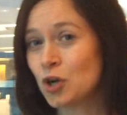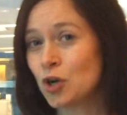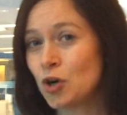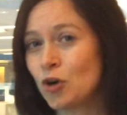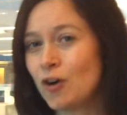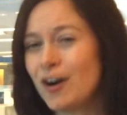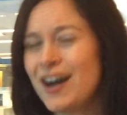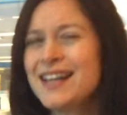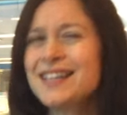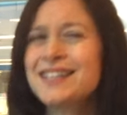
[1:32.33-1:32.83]

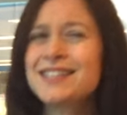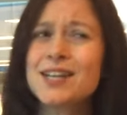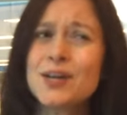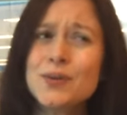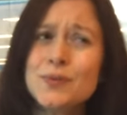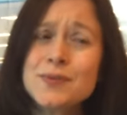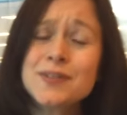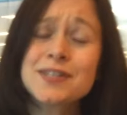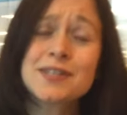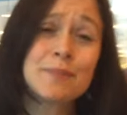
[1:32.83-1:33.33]
Or I
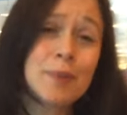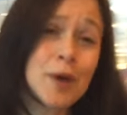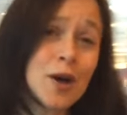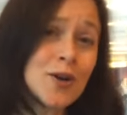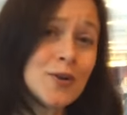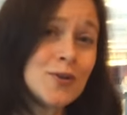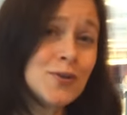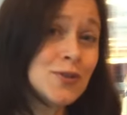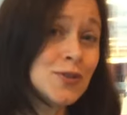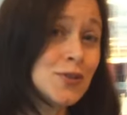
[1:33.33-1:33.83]
don't
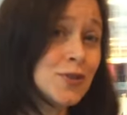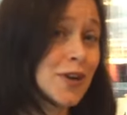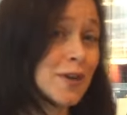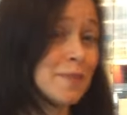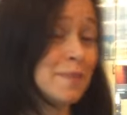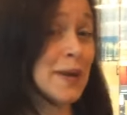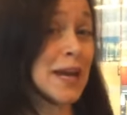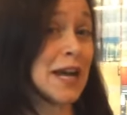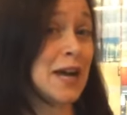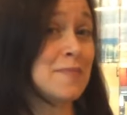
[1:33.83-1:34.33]
suppose you
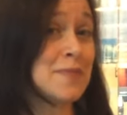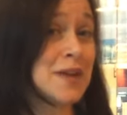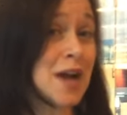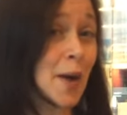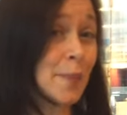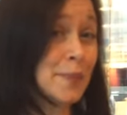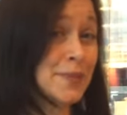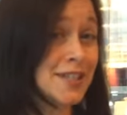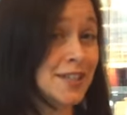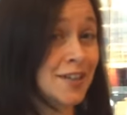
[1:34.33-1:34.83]
could pick me
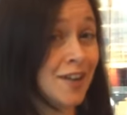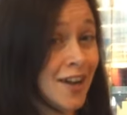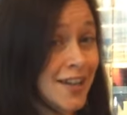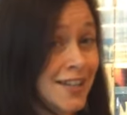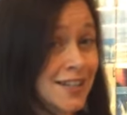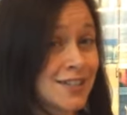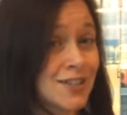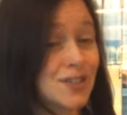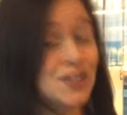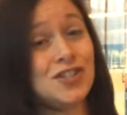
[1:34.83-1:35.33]
up
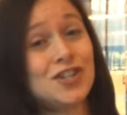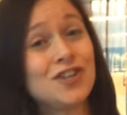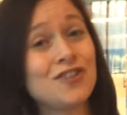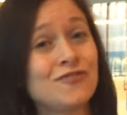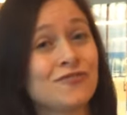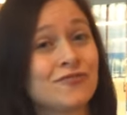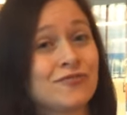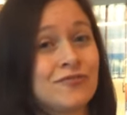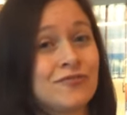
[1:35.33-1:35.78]
tonight, could you?